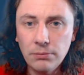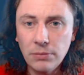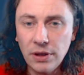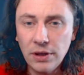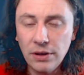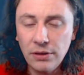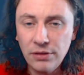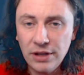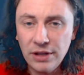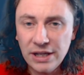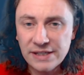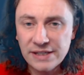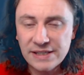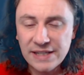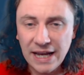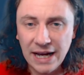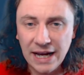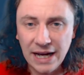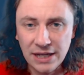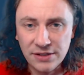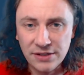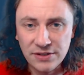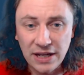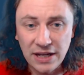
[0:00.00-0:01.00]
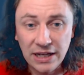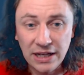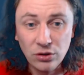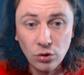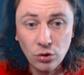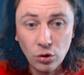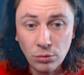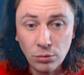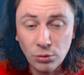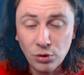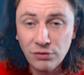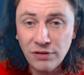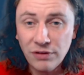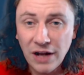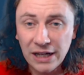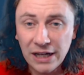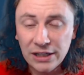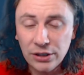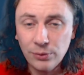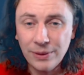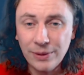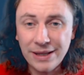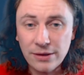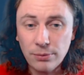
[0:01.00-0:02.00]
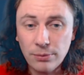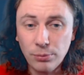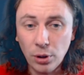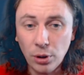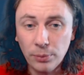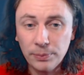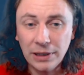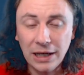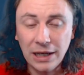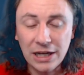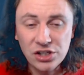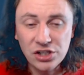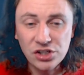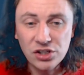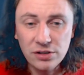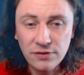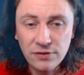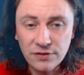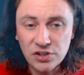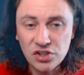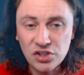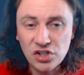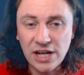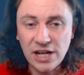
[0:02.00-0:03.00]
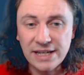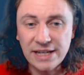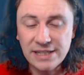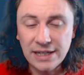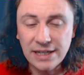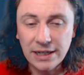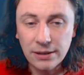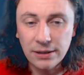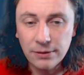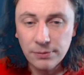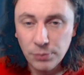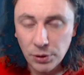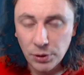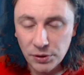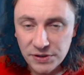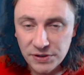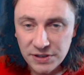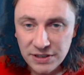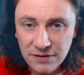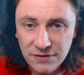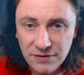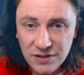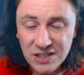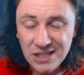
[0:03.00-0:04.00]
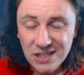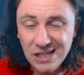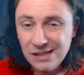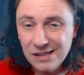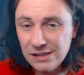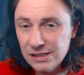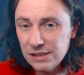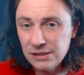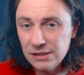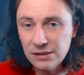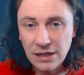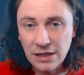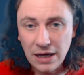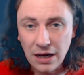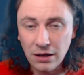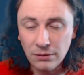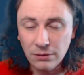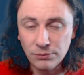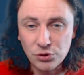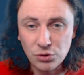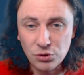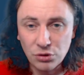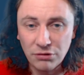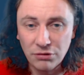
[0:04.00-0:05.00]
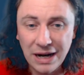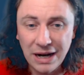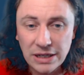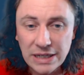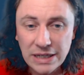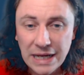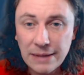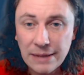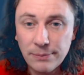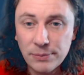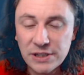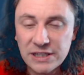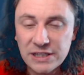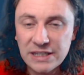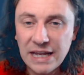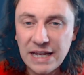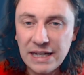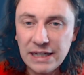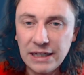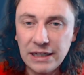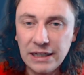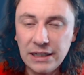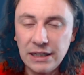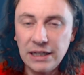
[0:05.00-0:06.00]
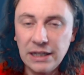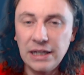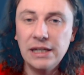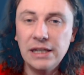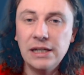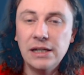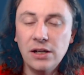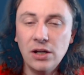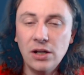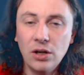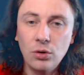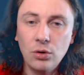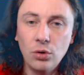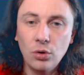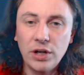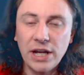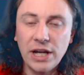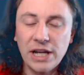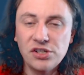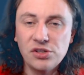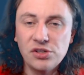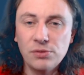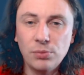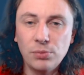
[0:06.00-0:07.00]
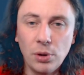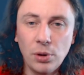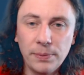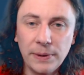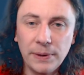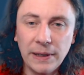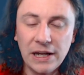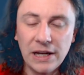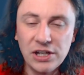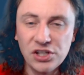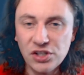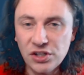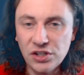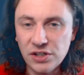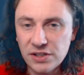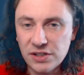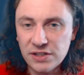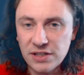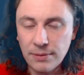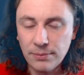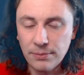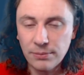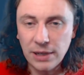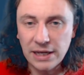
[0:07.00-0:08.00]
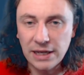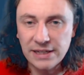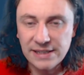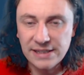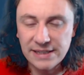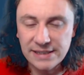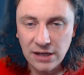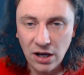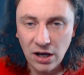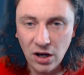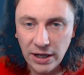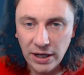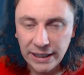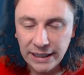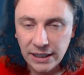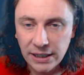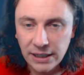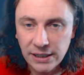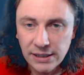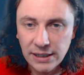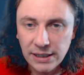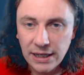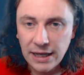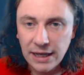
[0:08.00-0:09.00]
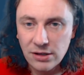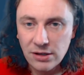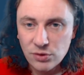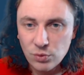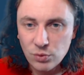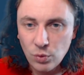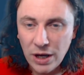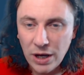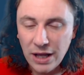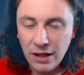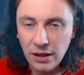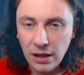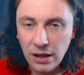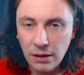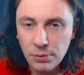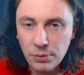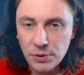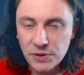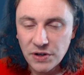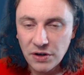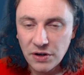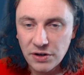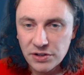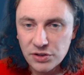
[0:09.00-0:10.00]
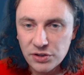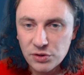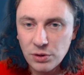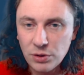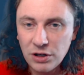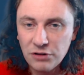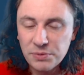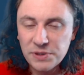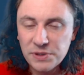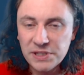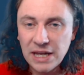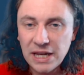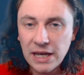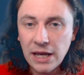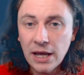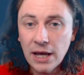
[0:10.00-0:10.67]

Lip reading: this has a normal value in the population of a genetic positivity up to around 8% in the Caucasian population, some places higher as well, up as high as 12%.